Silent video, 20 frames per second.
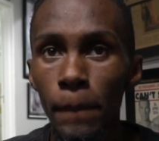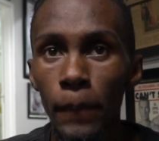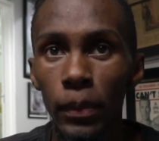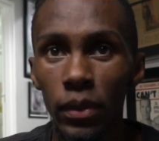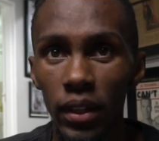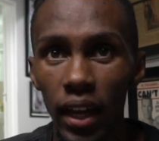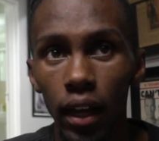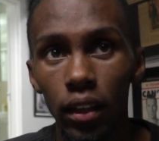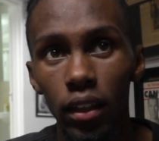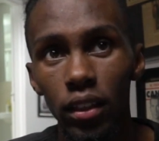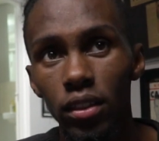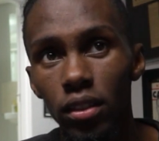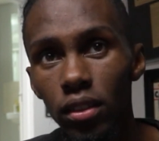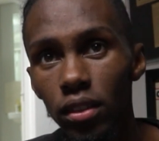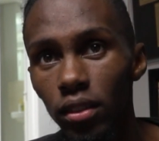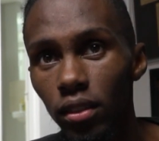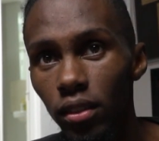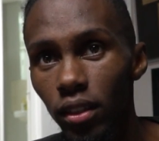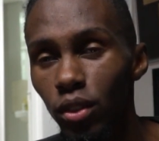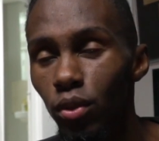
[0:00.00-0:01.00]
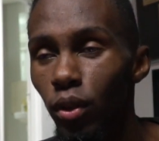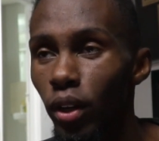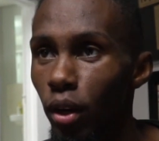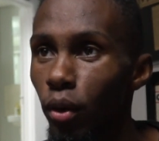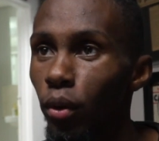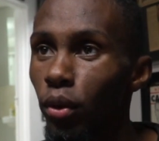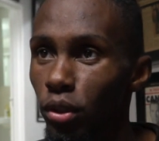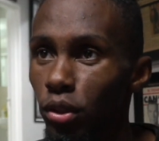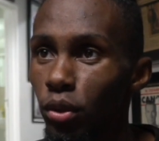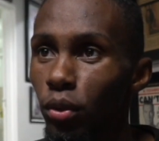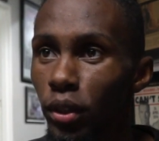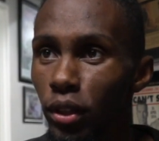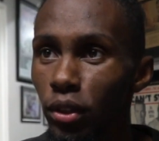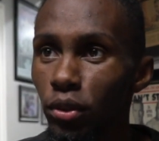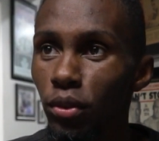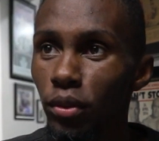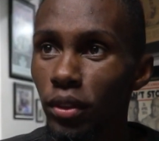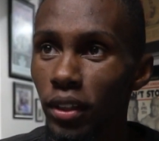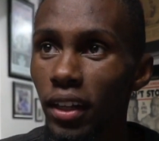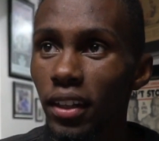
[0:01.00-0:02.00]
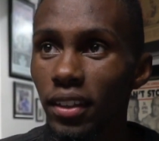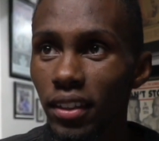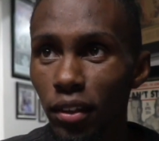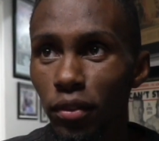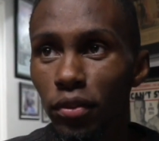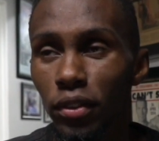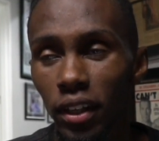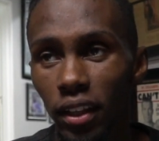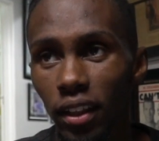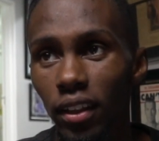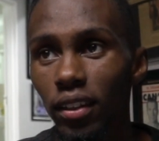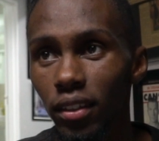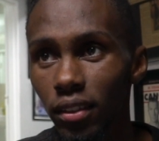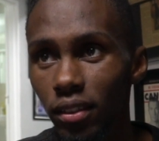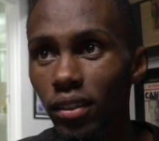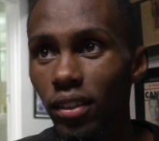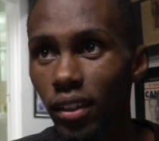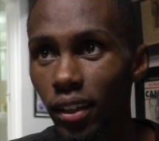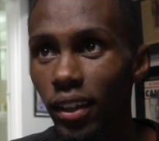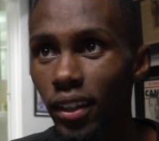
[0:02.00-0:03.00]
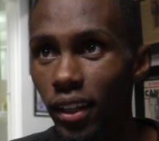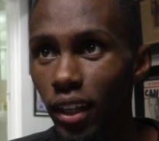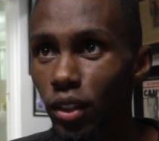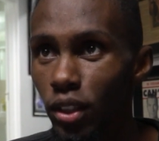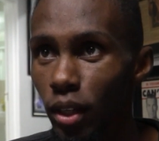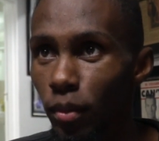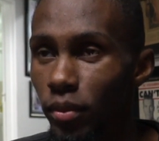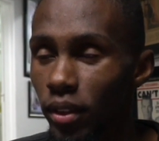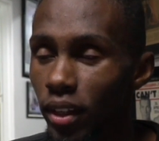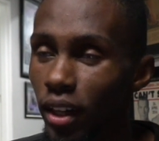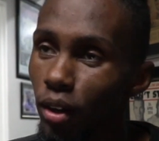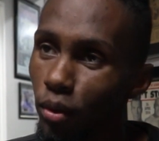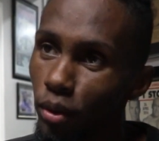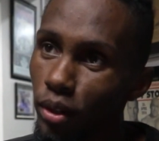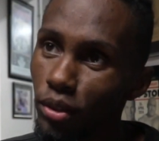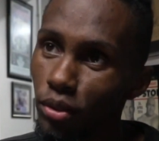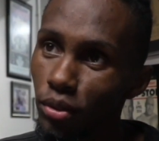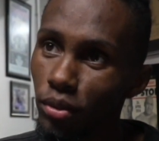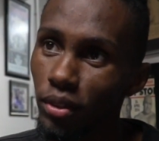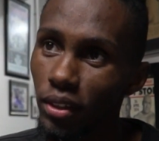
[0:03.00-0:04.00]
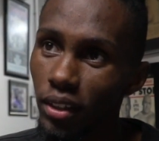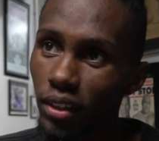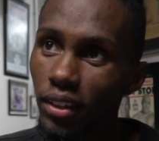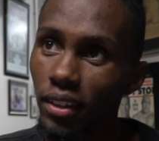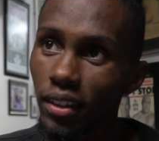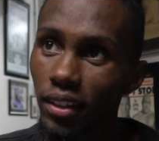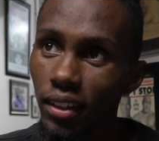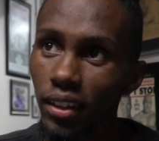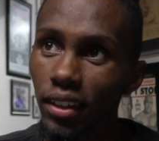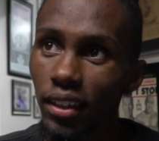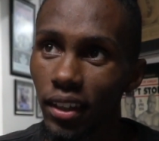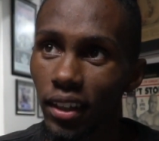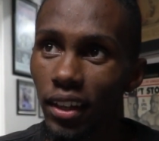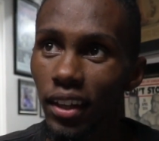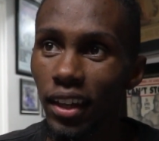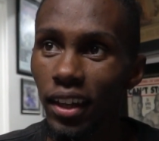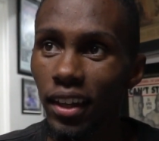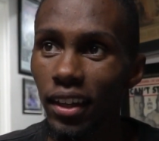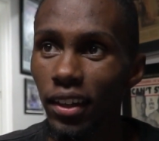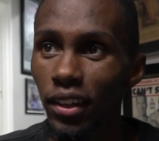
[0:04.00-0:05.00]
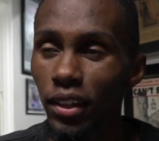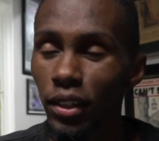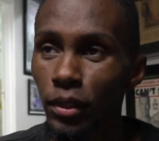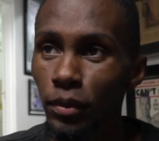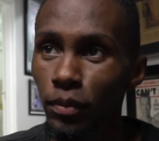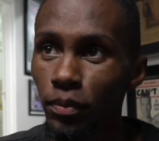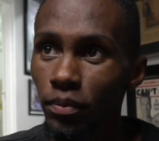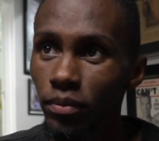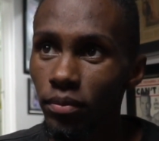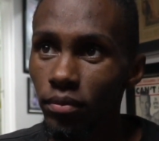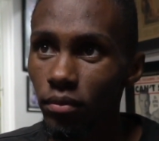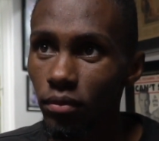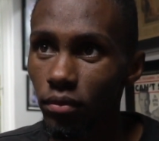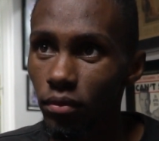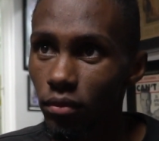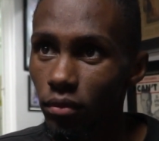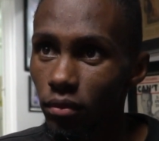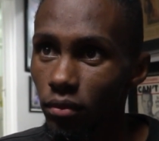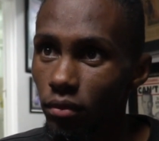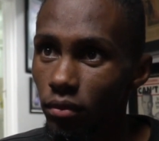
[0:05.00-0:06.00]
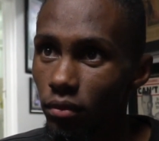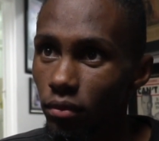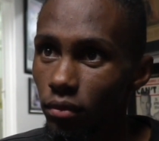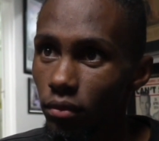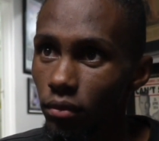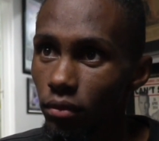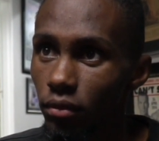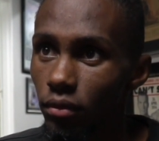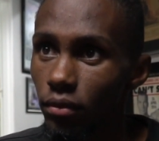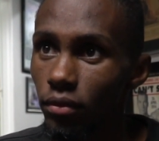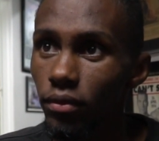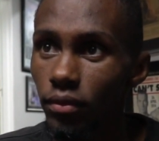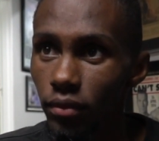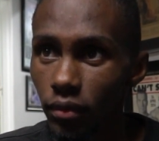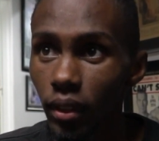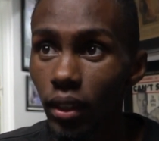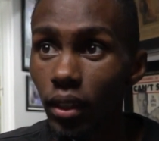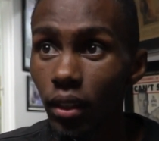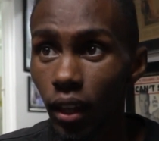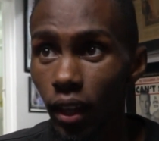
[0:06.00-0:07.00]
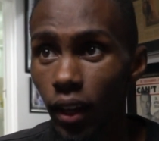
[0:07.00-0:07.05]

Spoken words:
Yeah, that's what I also want to do. Yeah, definitely. That's something I want to do. Yeah. And that's exactly what your brother did. I mean,